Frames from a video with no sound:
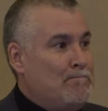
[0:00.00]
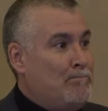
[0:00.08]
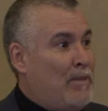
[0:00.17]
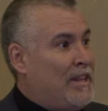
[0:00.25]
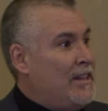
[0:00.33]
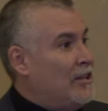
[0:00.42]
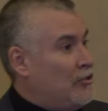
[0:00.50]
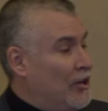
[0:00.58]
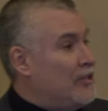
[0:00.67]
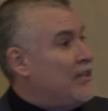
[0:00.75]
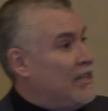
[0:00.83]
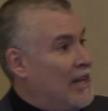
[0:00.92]
But then they
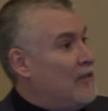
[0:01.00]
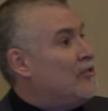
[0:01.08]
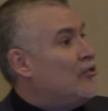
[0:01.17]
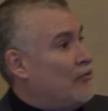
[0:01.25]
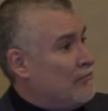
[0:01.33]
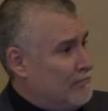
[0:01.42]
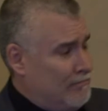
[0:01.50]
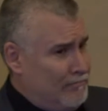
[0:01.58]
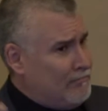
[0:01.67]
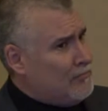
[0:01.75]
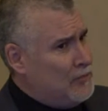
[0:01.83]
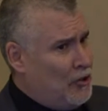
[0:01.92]
started seeing that it
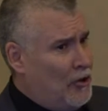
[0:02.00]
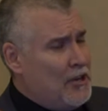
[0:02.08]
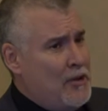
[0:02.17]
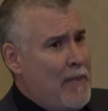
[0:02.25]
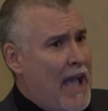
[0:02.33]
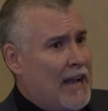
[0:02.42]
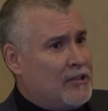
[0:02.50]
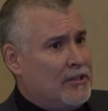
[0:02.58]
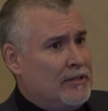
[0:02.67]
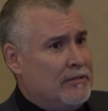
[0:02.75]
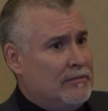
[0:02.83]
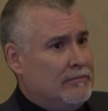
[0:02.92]
started to match.
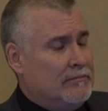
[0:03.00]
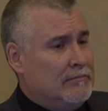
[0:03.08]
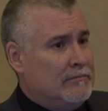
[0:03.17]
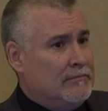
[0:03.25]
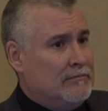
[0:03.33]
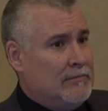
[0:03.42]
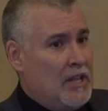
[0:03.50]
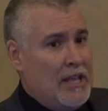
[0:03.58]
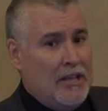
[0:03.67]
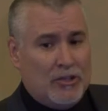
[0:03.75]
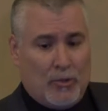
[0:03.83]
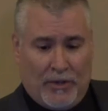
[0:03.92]

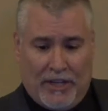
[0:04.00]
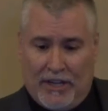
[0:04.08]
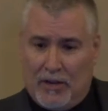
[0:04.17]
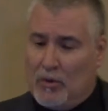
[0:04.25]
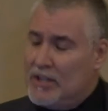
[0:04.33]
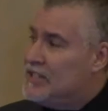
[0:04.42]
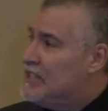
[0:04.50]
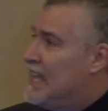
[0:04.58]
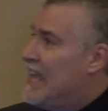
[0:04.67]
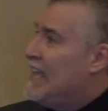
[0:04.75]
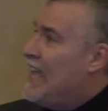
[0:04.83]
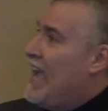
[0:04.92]
So what they did was
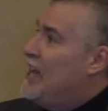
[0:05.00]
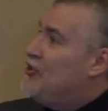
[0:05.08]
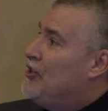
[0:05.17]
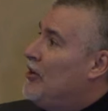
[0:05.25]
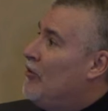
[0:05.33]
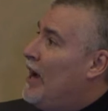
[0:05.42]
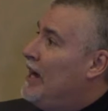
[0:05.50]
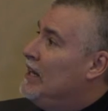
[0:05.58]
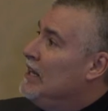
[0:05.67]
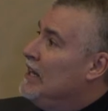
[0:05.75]
they engaged it, right?